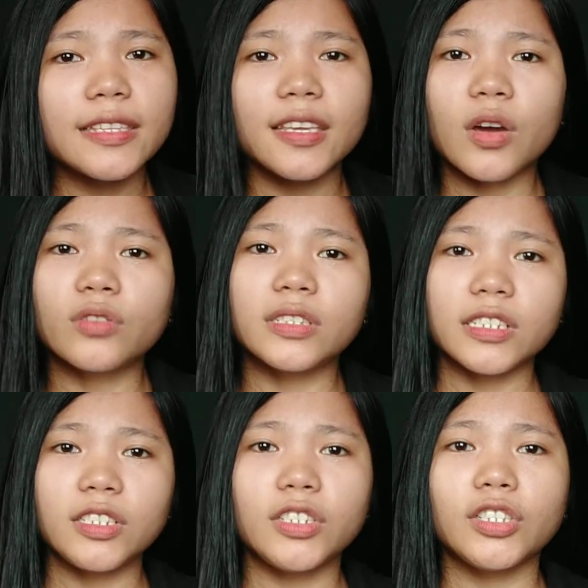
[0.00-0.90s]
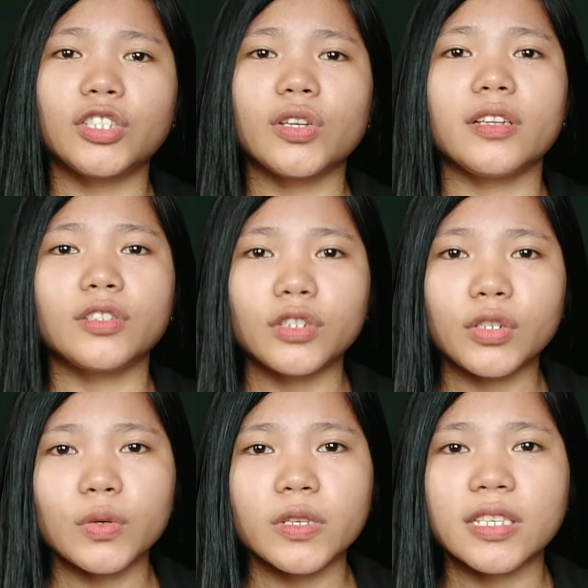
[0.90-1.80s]
they continued to
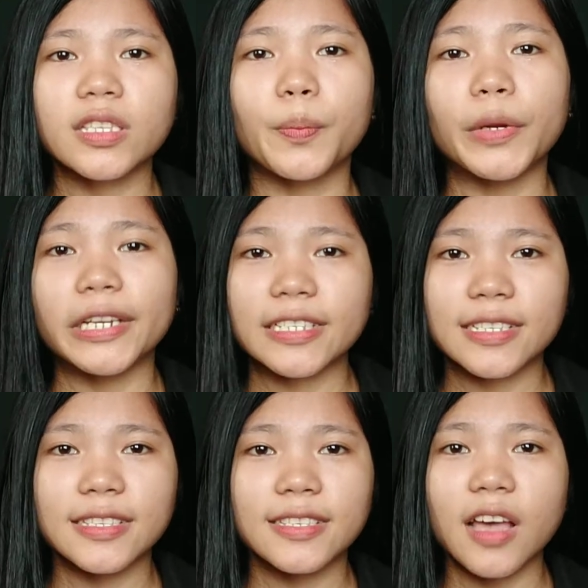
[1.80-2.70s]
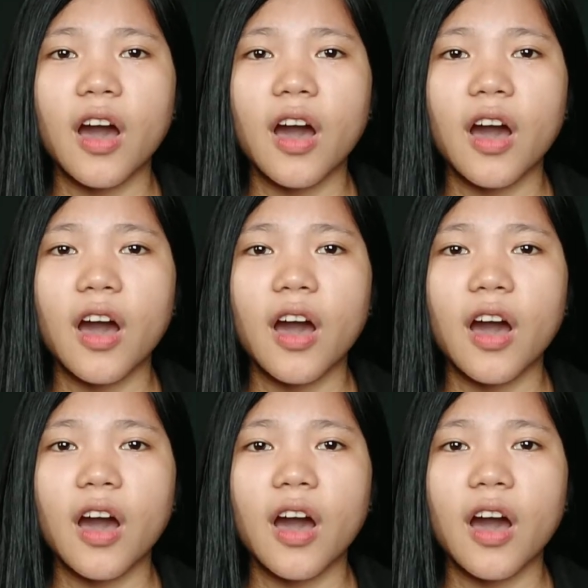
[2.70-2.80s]
introduce the presence